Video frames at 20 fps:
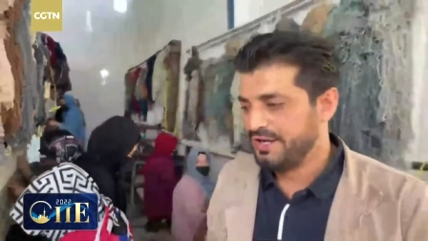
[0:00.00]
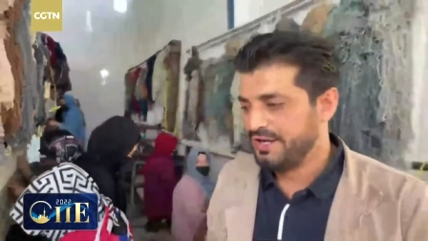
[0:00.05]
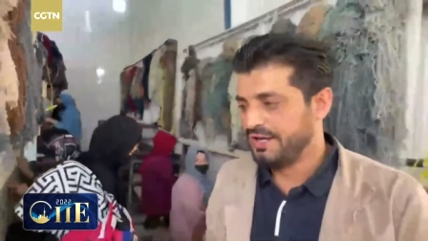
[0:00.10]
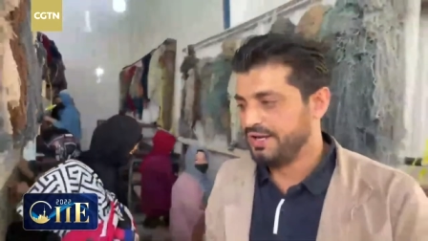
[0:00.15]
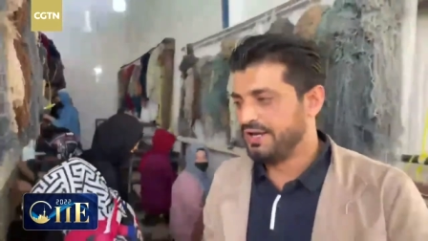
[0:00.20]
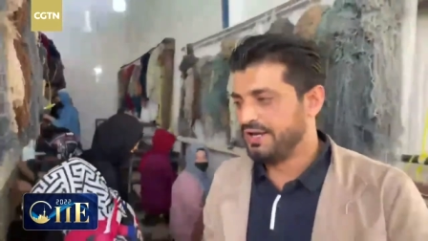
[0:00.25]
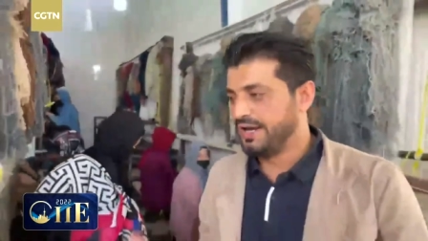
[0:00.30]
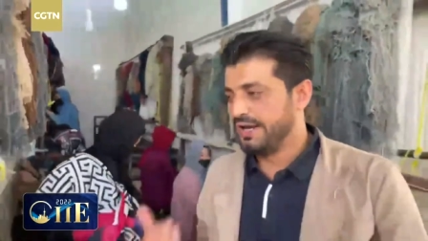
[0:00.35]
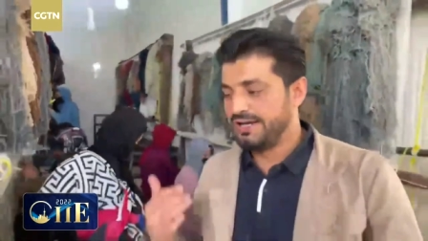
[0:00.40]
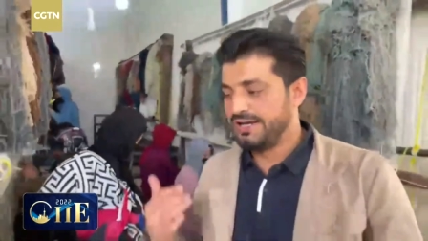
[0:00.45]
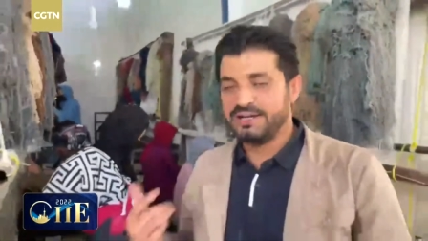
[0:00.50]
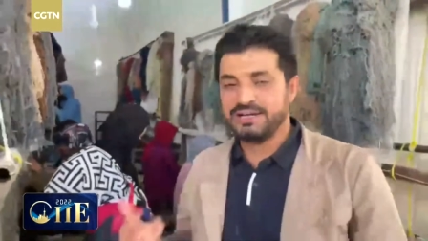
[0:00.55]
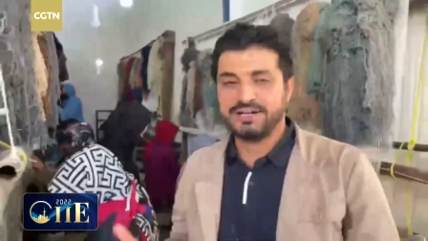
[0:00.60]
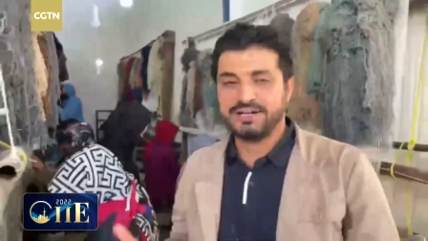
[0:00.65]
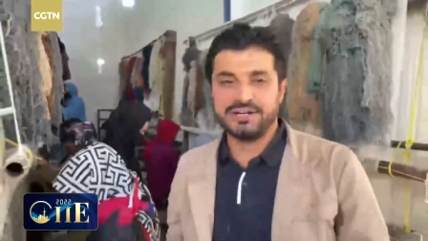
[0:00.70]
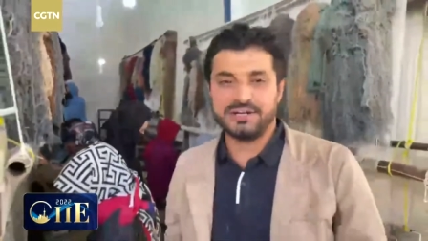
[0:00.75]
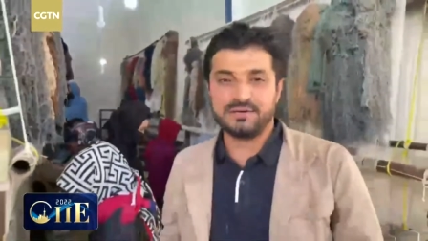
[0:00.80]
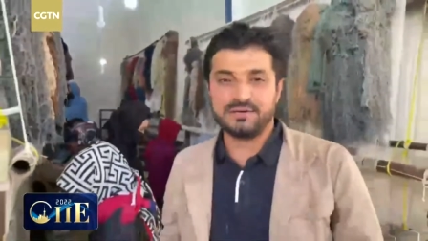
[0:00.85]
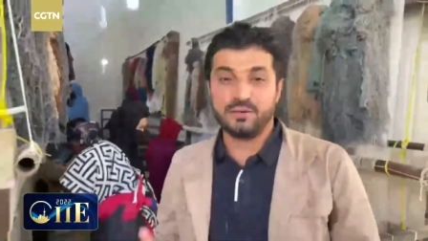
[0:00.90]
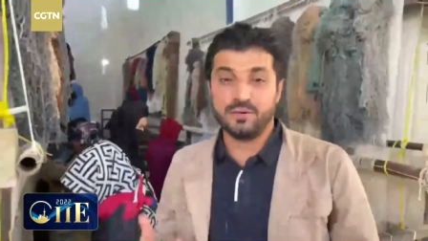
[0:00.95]
Uh, I
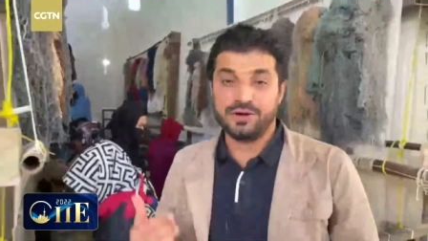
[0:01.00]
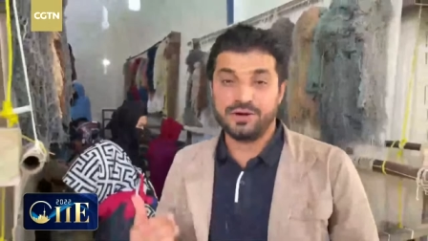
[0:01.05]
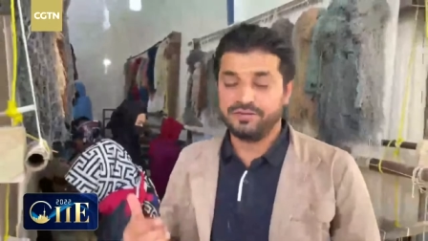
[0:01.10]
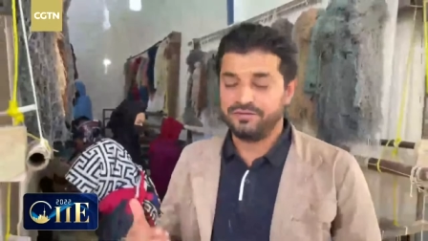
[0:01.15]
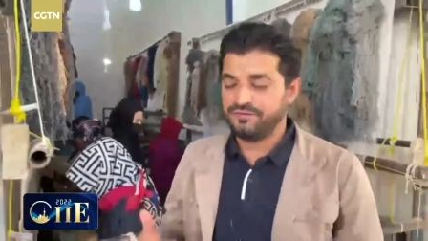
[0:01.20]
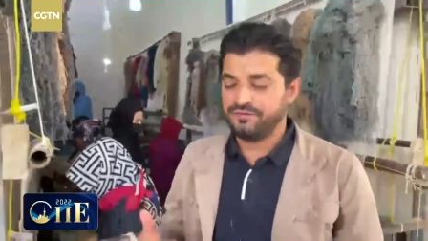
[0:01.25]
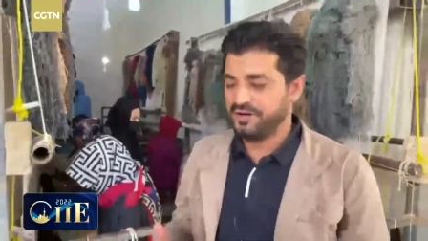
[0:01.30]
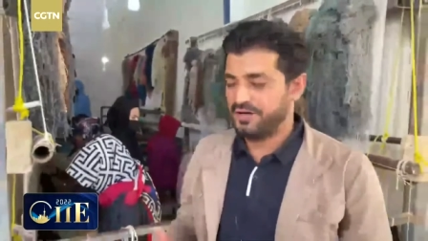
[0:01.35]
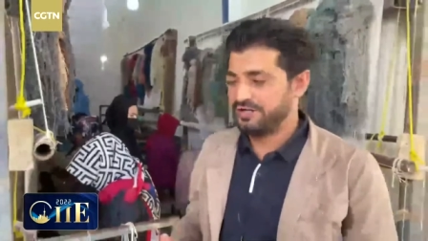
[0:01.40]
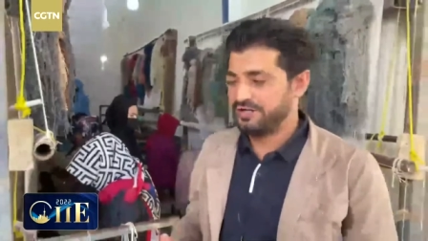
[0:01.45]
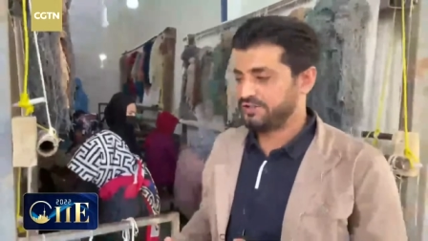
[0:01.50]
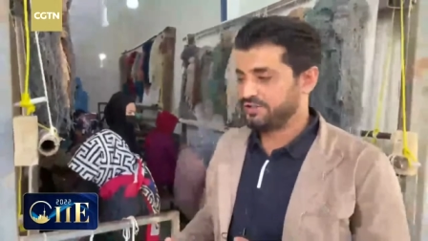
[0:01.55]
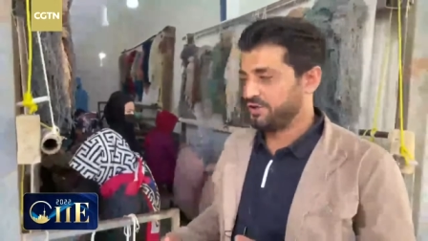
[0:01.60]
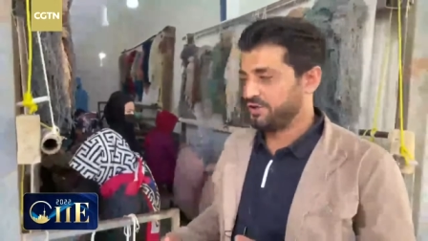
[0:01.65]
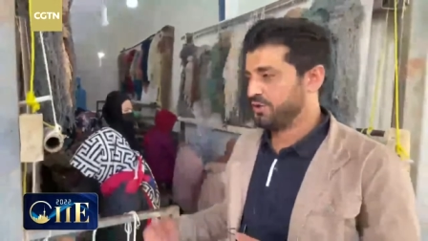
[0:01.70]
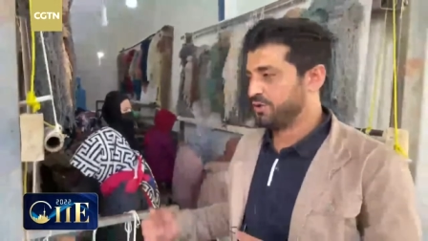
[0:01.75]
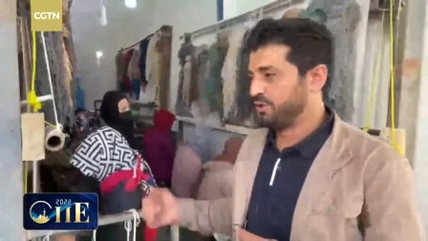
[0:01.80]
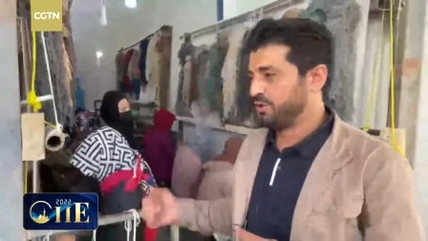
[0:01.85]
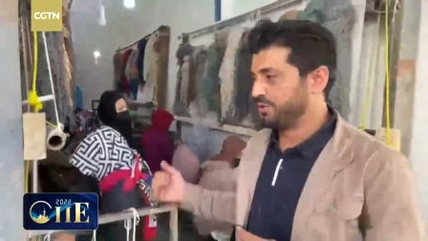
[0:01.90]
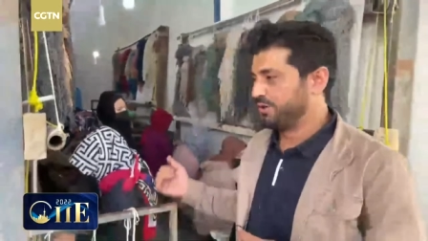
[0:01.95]
learned it very fast,
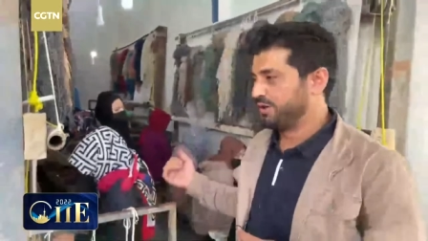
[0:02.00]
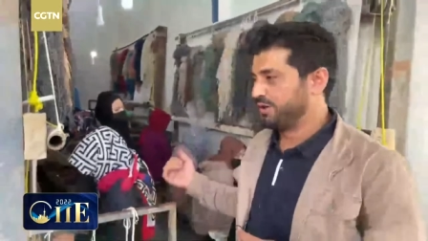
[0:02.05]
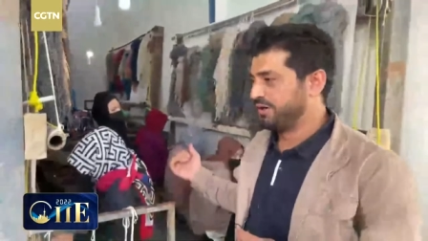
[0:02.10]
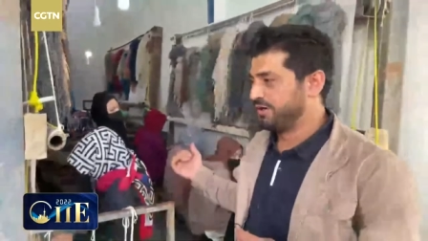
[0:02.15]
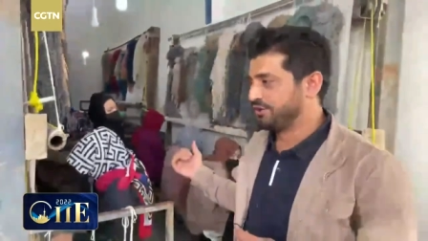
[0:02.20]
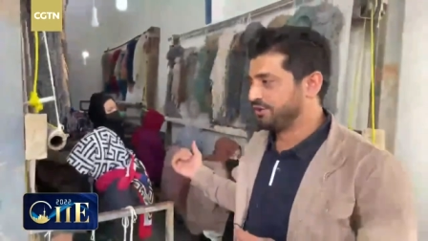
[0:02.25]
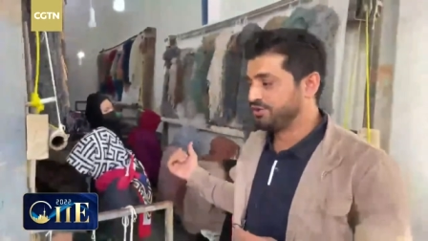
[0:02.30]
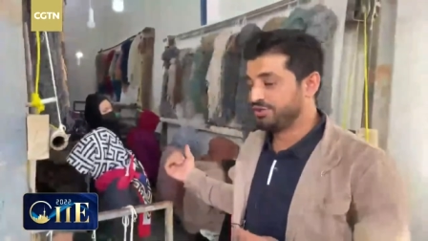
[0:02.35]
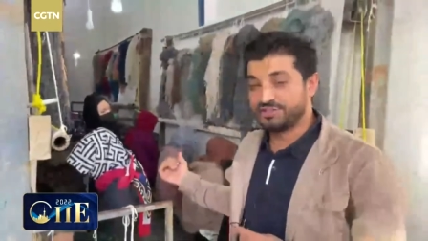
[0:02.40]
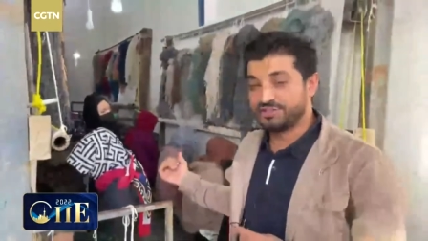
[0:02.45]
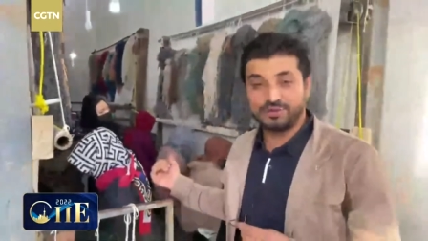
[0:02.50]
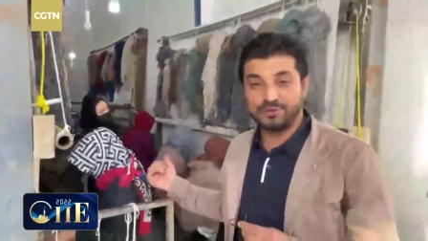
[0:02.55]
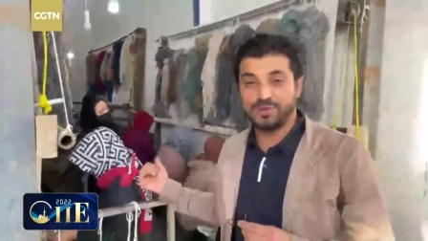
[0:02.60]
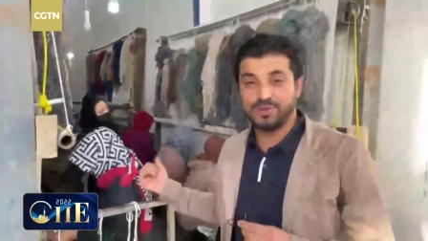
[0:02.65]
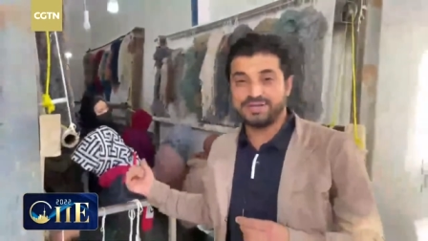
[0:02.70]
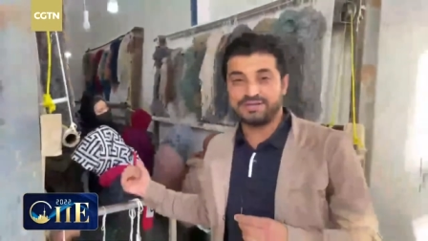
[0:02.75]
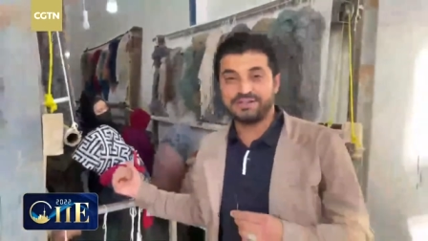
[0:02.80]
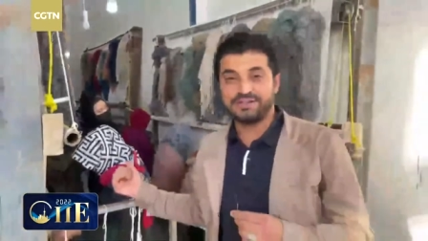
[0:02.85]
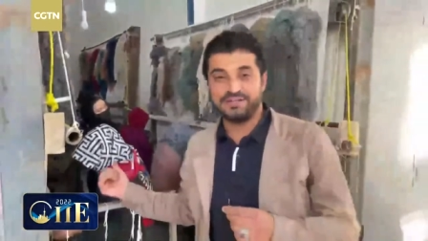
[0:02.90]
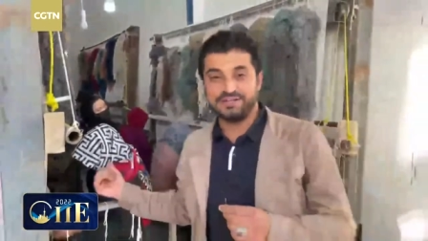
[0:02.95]
so uh, she's a
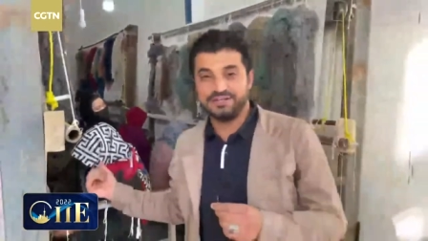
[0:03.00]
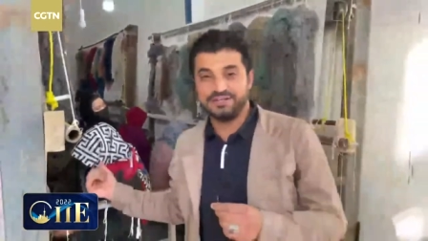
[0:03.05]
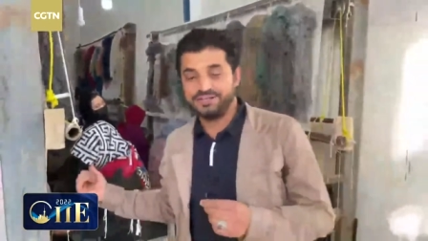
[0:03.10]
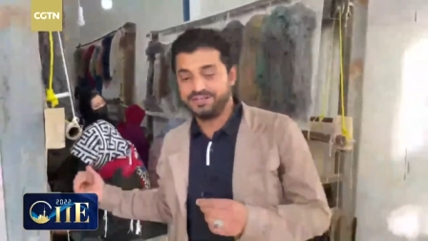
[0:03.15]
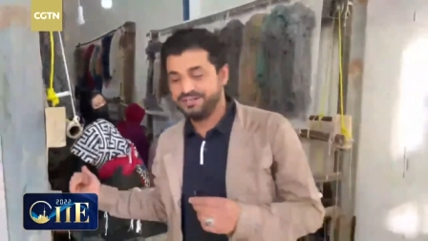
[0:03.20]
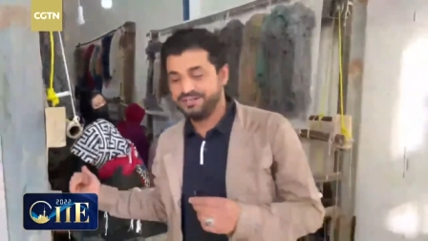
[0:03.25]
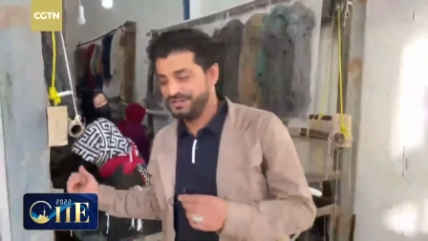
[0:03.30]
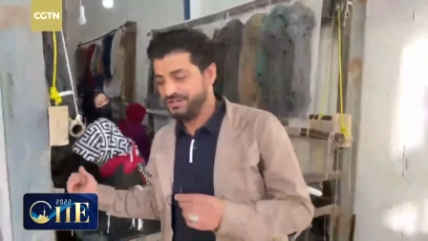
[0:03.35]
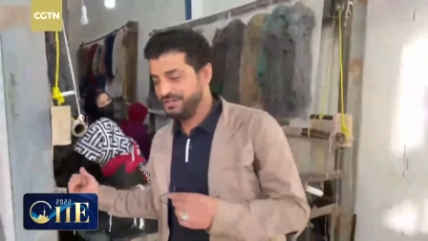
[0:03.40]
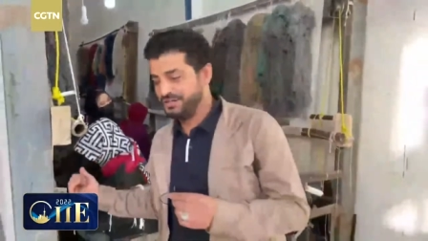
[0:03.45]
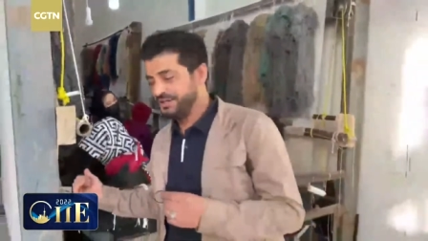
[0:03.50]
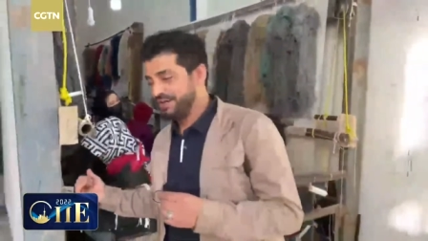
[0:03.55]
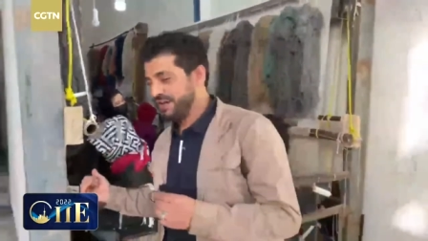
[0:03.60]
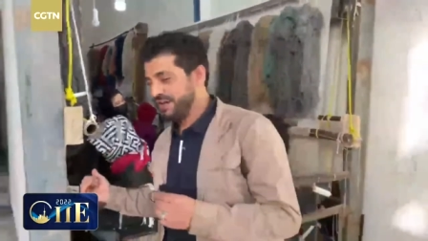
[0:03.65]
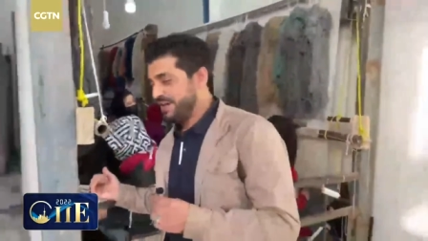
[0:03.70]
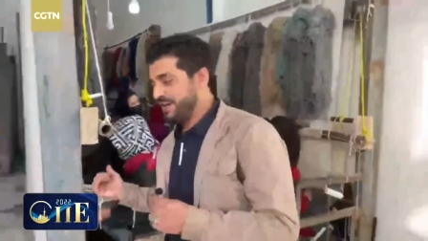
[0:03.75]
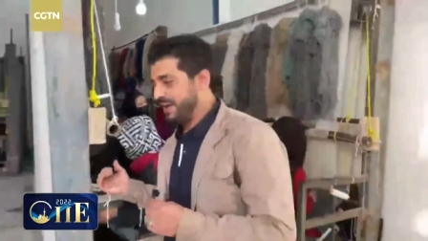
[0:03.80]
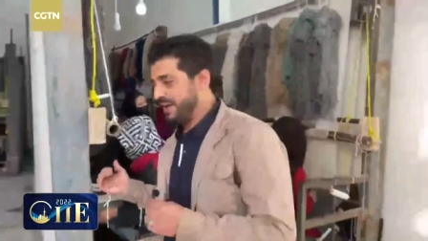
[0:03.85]
quick learner indeed.